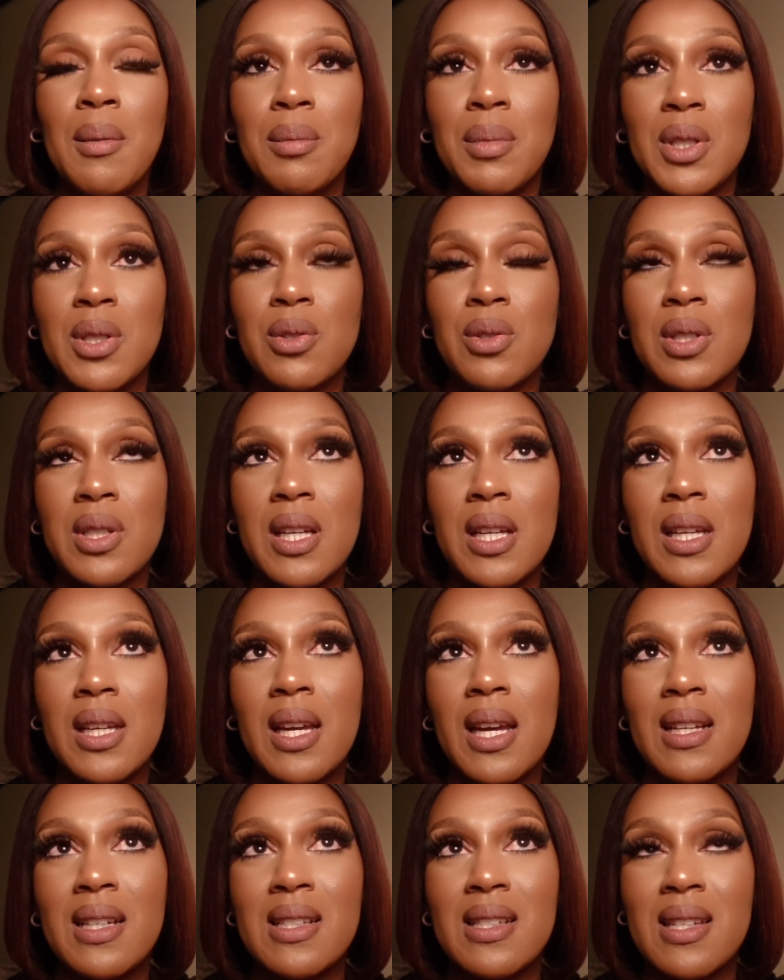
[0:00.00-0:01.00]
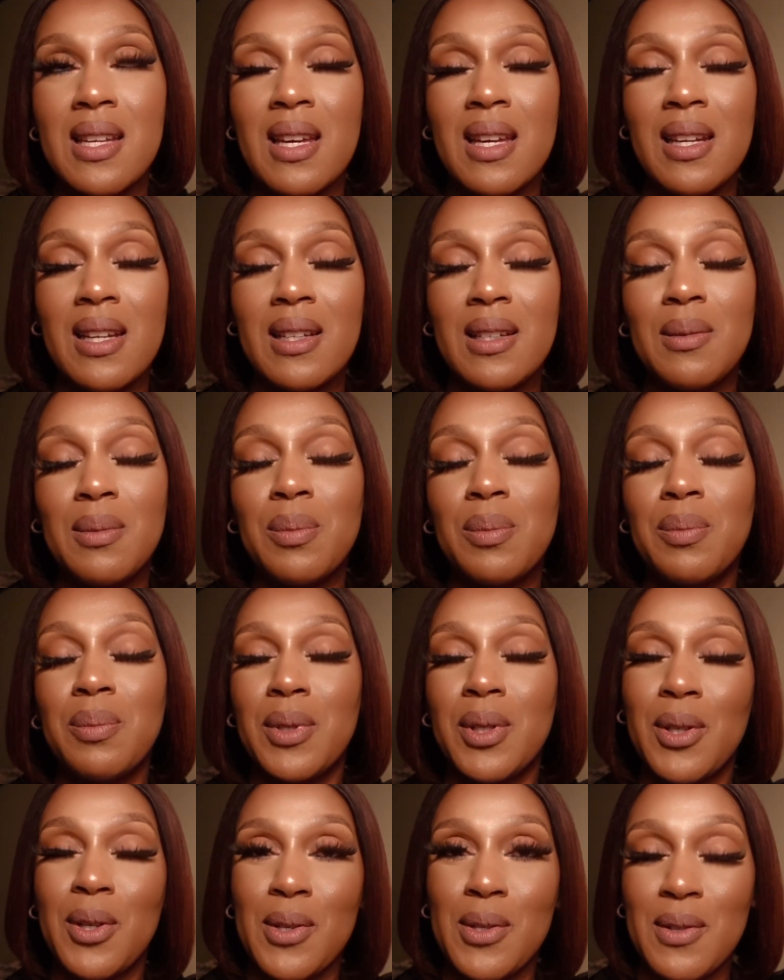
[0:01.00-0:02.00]
But today I decided,
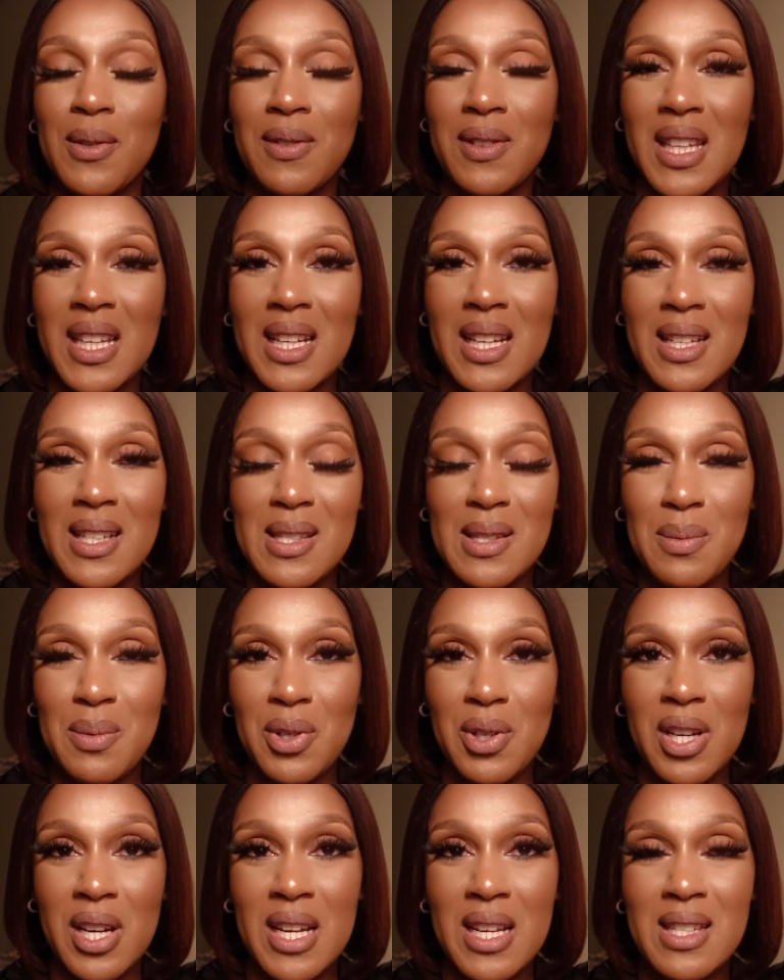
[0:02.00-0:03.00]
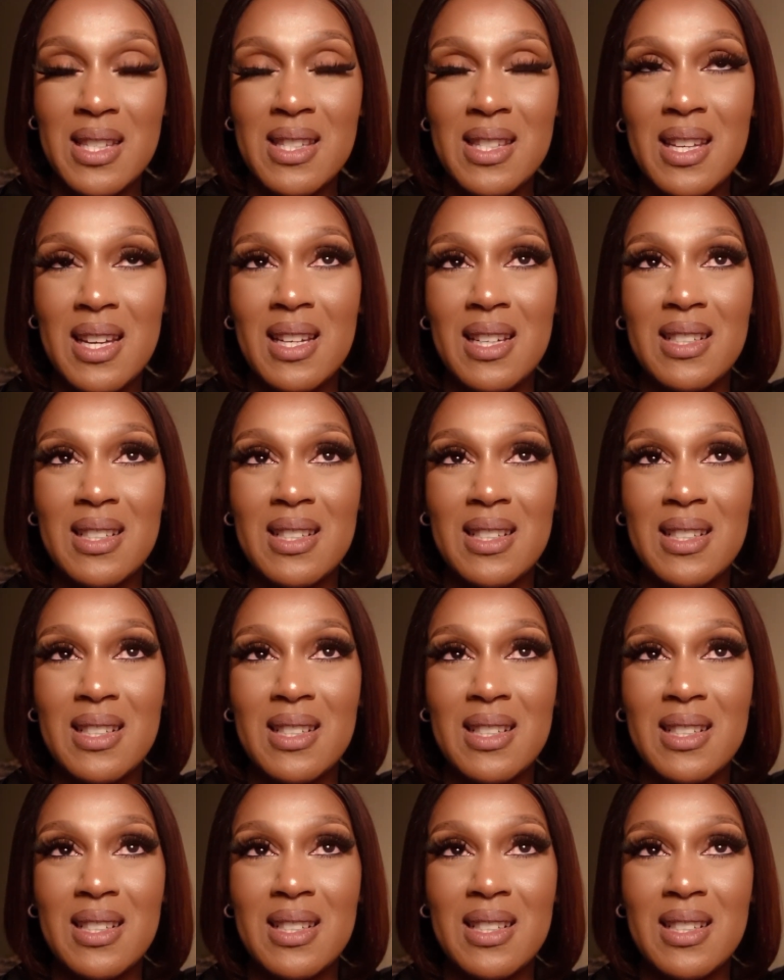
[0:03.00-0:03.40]
because of that experience,